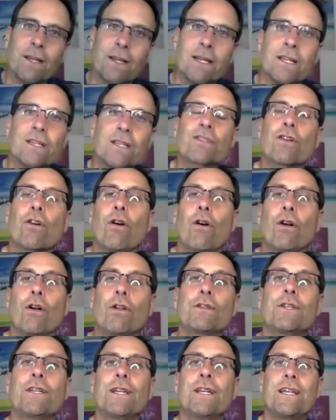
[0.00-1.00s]
is
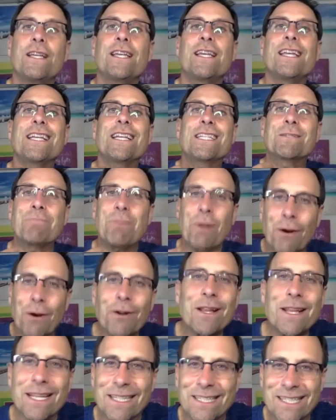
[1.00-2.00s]
called
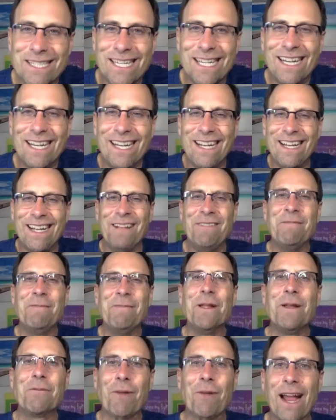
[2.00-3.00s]
experience,
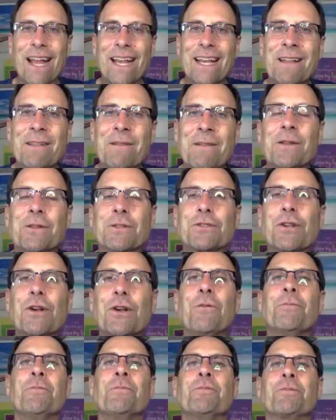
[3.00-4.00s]
right?
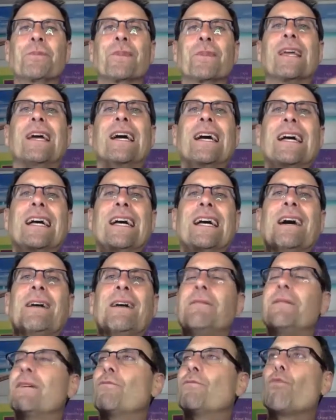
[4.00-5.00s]
So
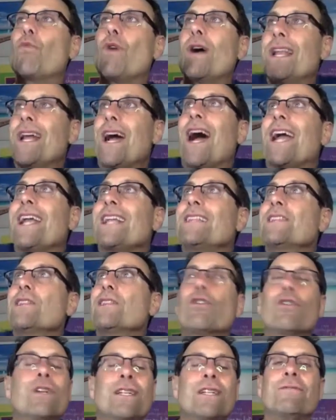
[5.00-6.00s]
what I
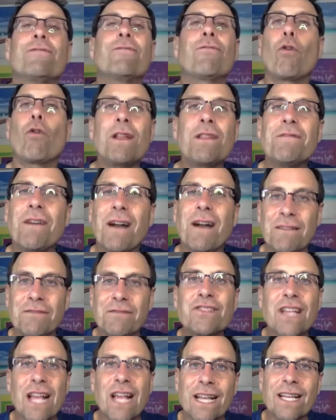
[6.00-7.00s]
learned in 45
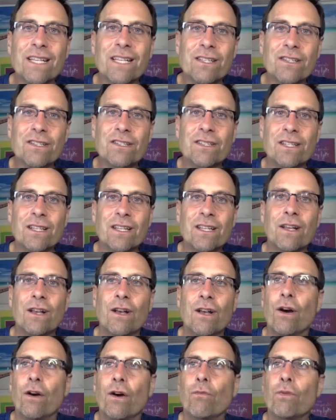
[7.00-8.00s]
seconds
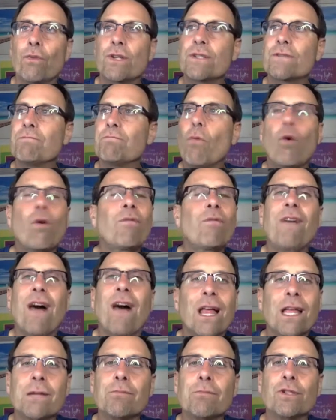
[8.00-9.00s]
was more
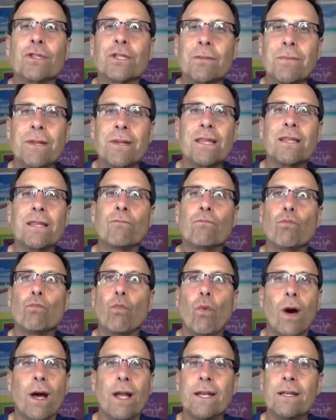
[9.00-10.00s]
valuable to me than
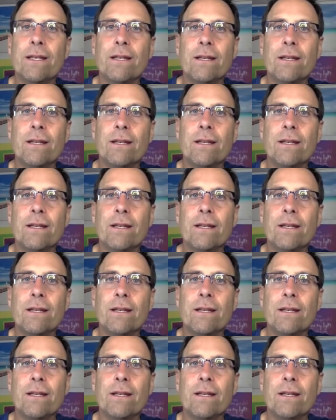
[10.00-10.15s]
what